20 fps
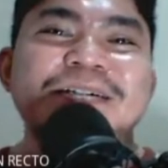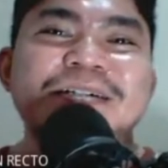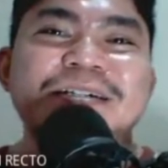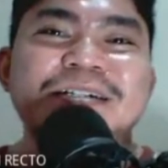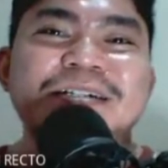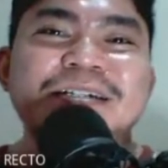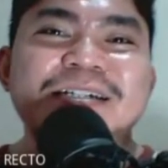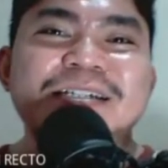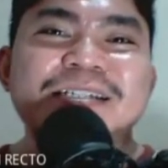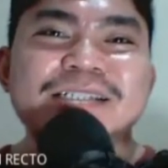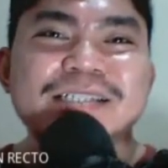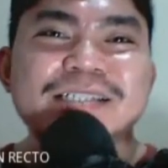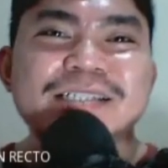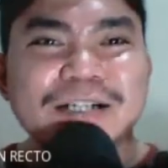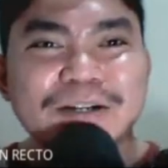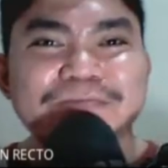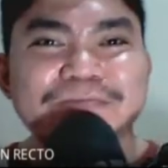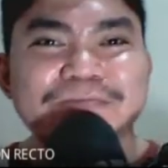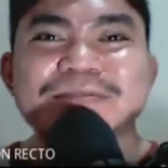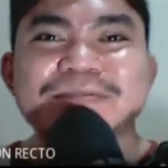So,
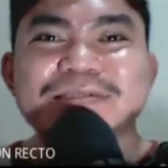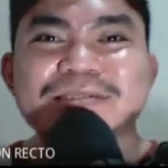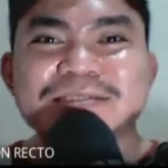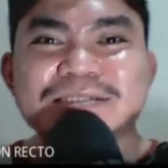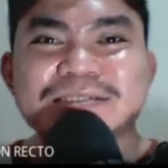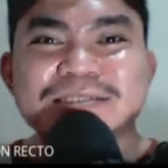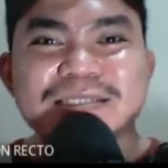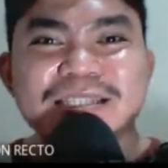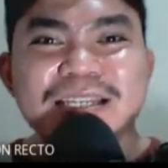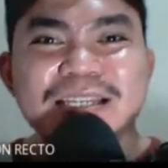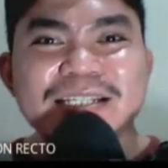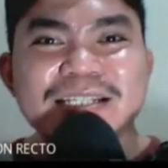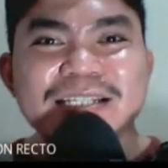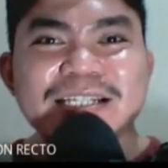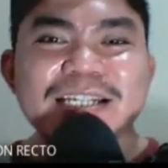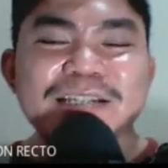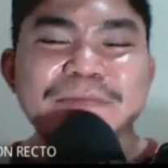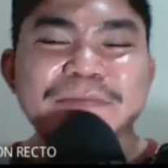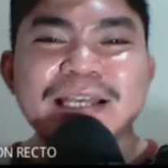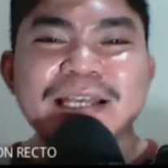this
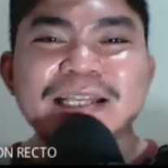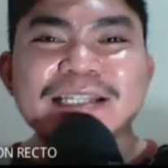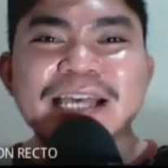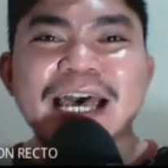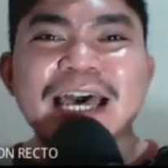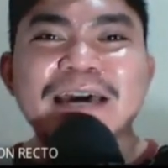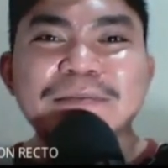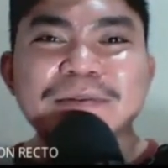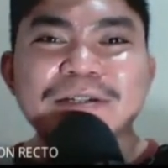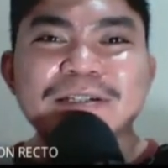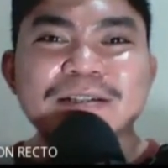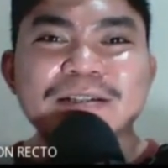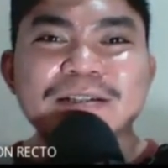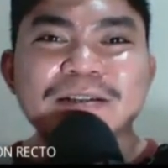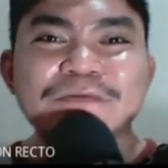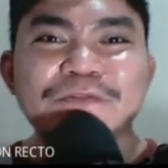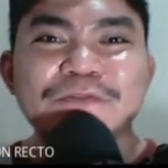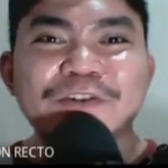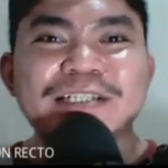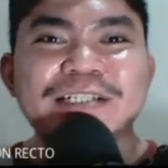has been Simon
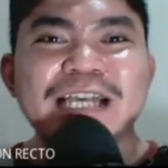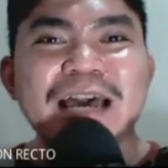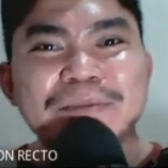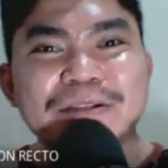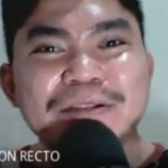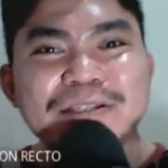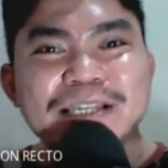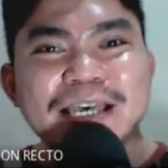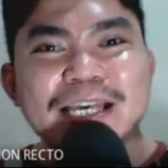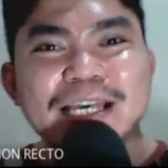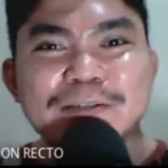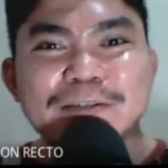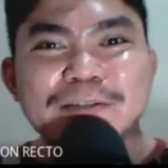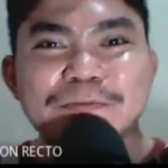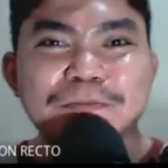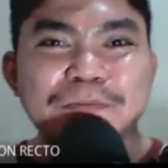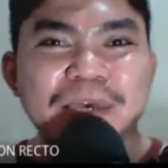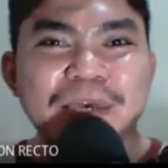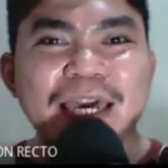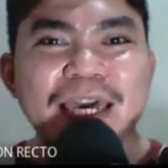for Simon Says
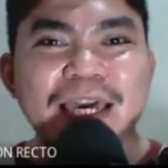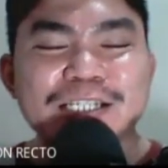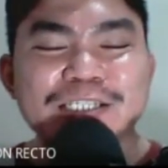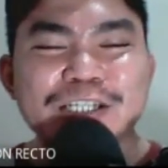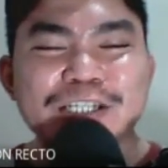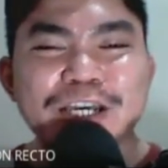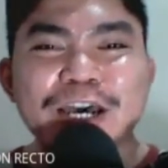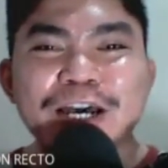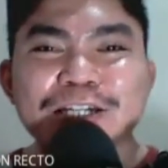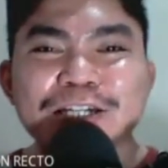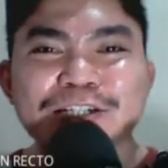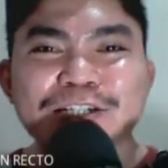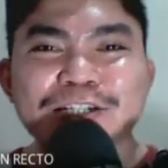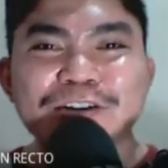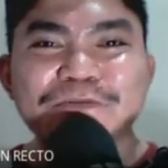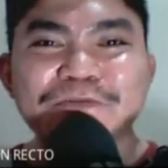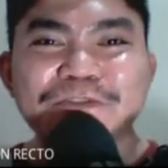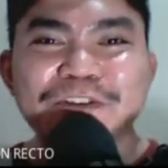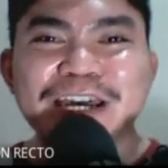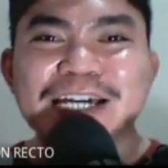PH. Don't
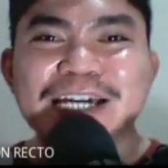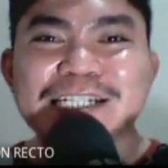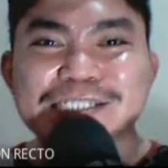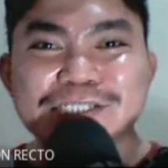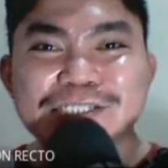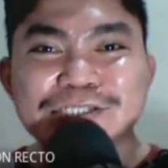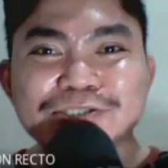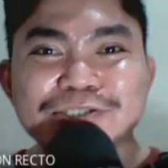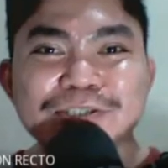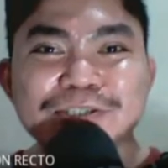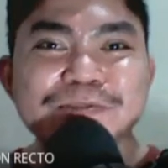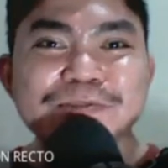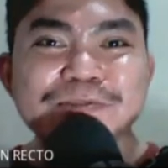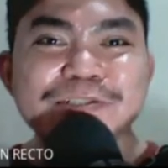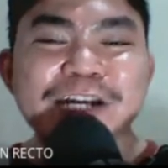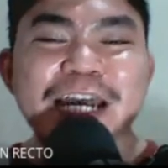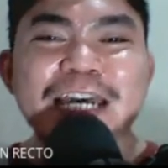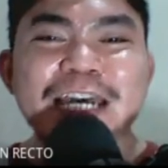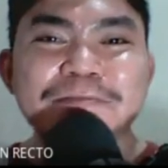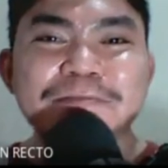forget to
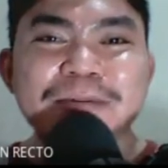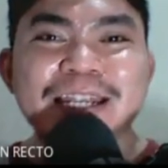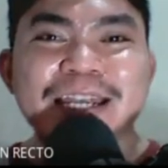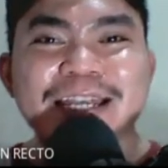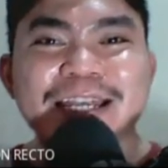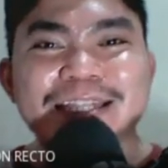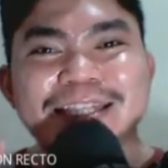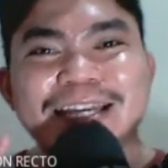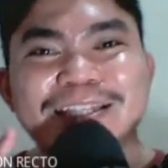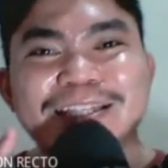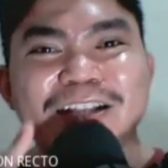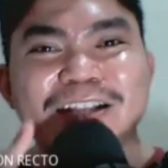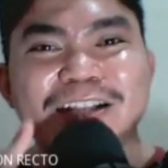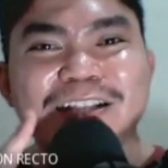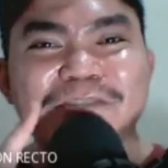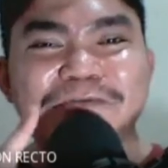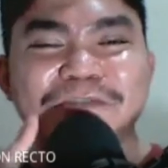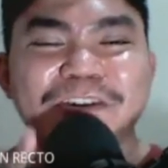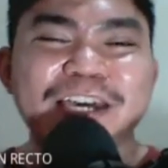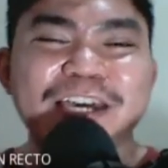subscribe and hit that
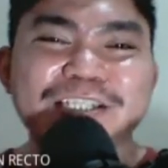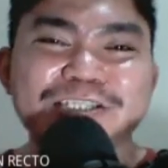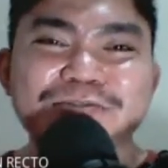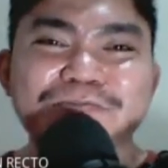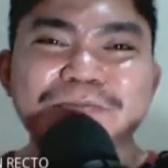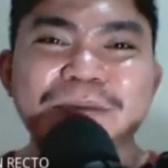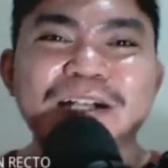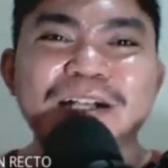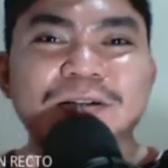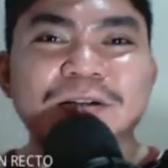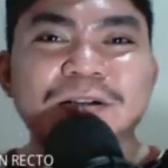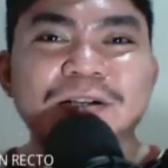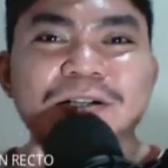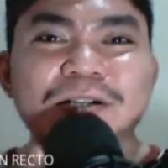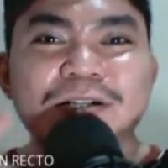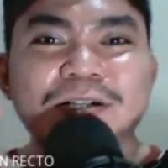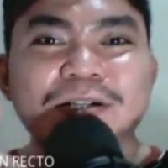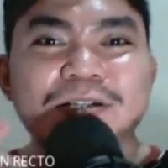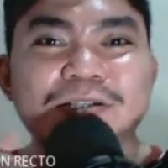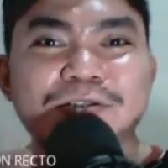notification bell
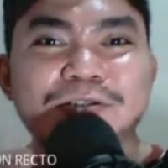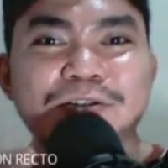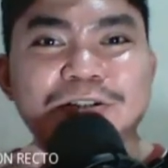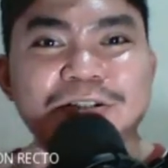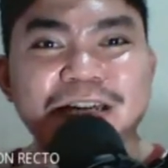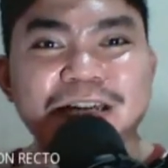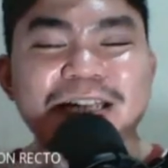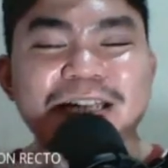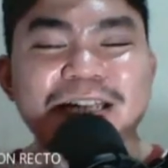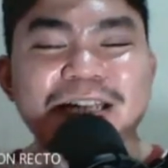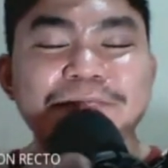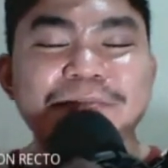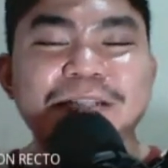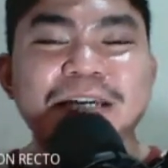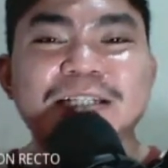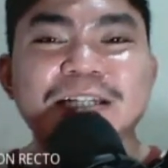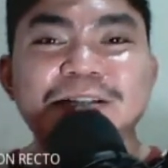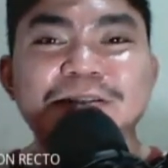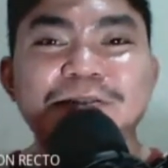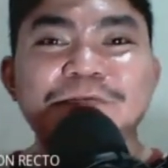so you'll get
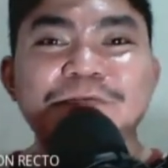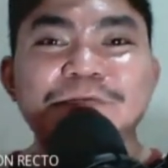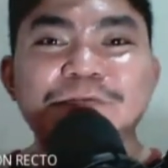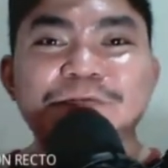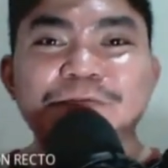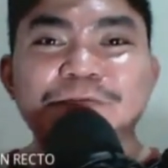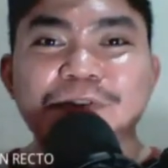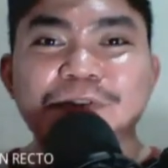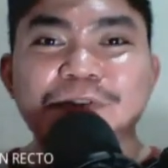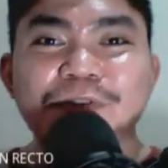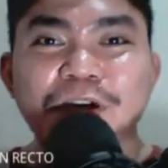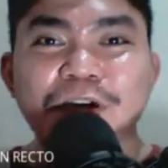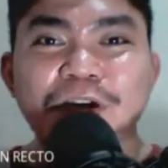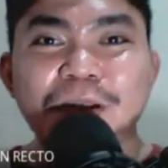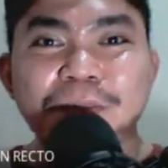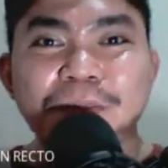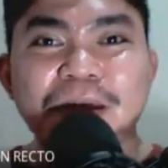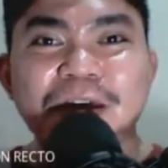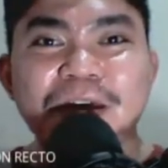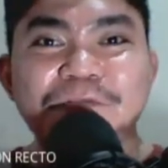updated on
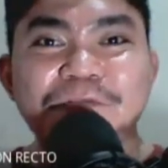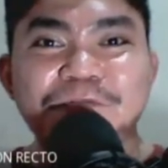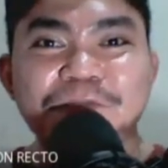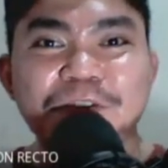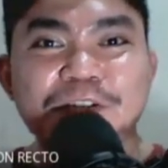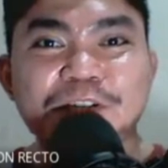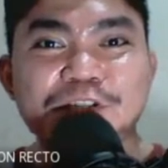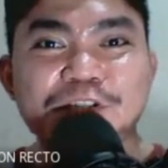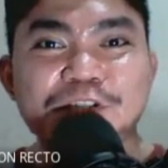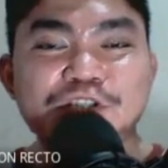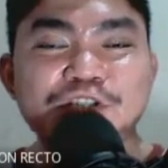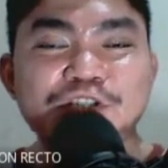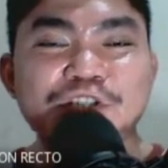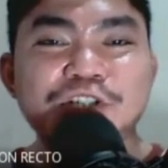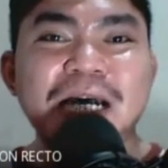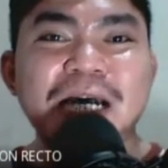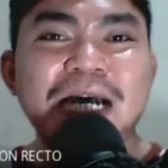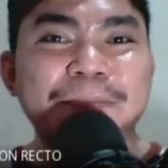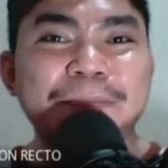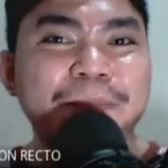my future
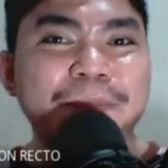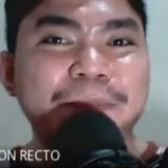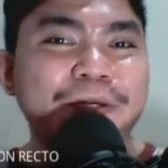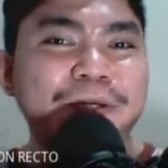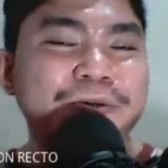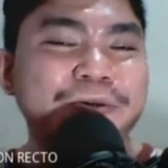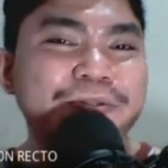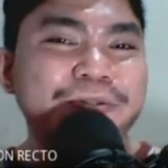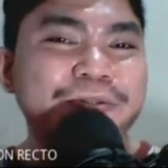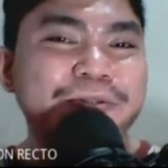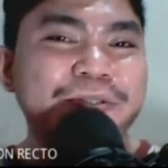uploads.